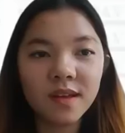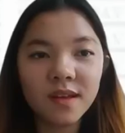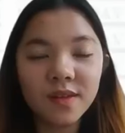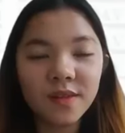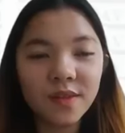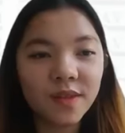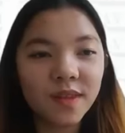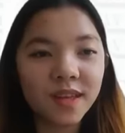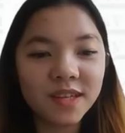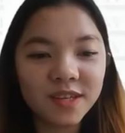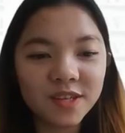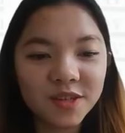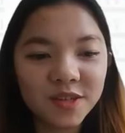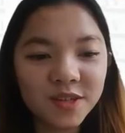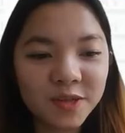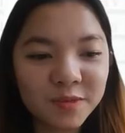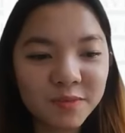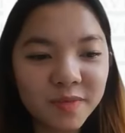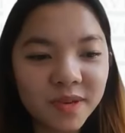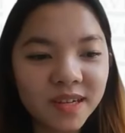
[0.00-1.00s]
Thank you so
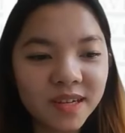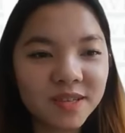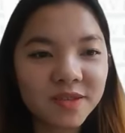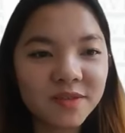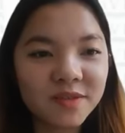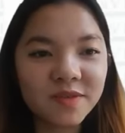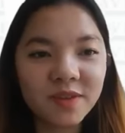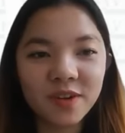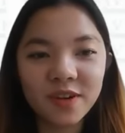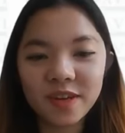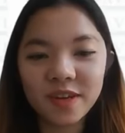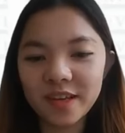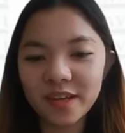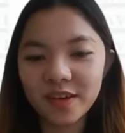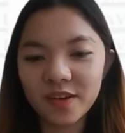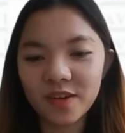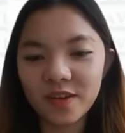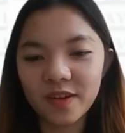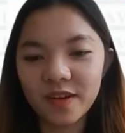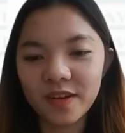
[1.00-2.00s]
much for
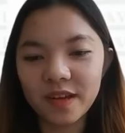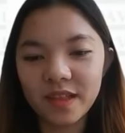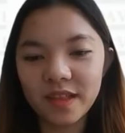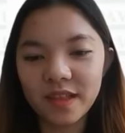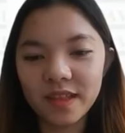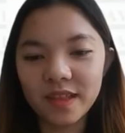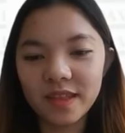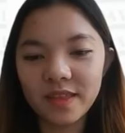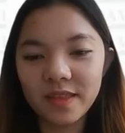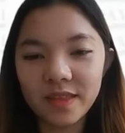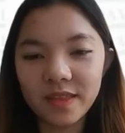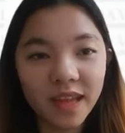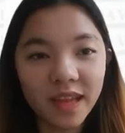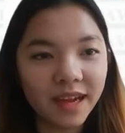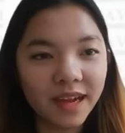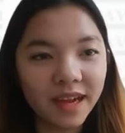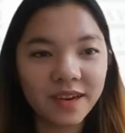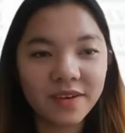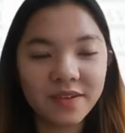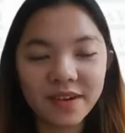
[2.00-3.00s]
your
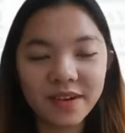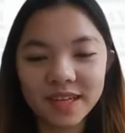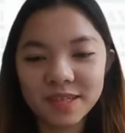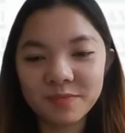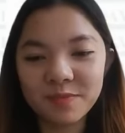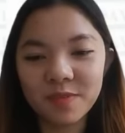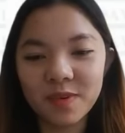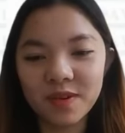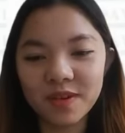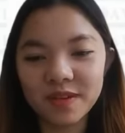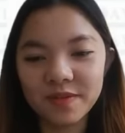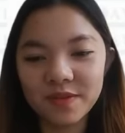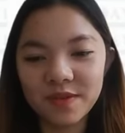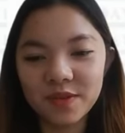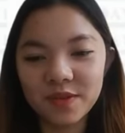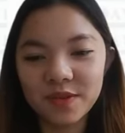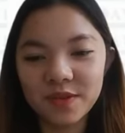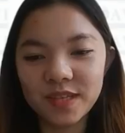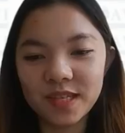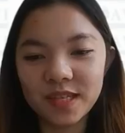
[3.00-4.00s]
nice response
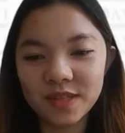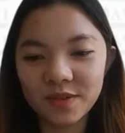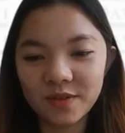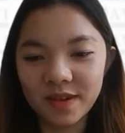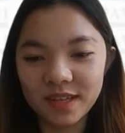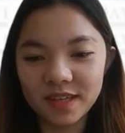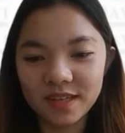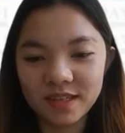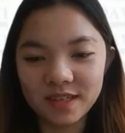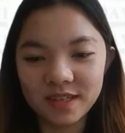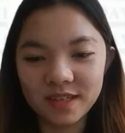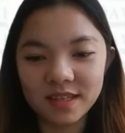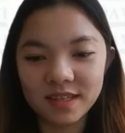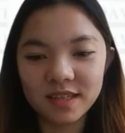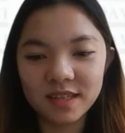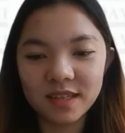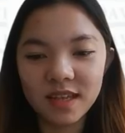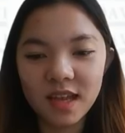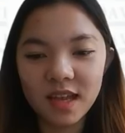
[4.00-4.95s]
to this question.